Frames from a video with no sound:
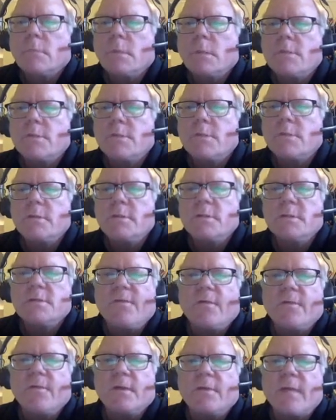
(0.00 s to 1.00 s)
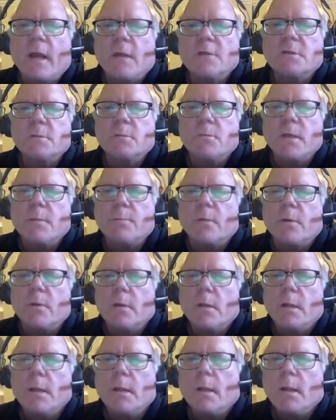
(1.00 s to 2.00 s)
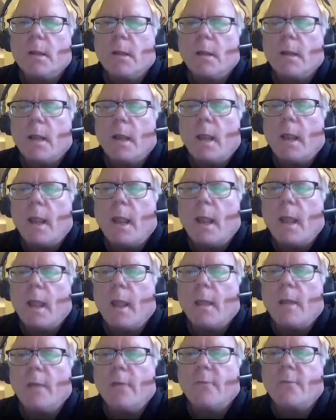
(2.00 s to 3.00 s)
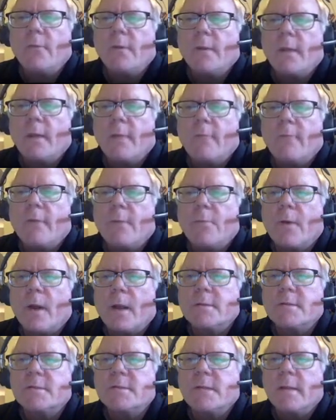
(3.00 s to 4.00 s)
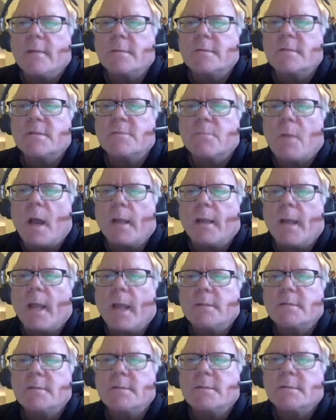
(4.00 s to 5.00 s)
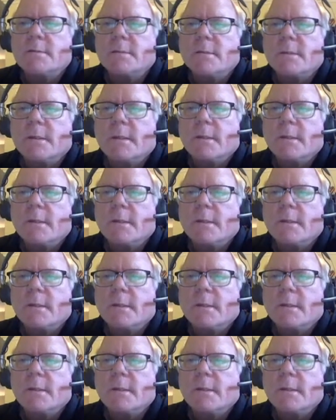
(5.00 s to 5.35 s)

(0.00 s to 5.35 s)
So this is 50,000 people. And I'm very proud to say this is my guess.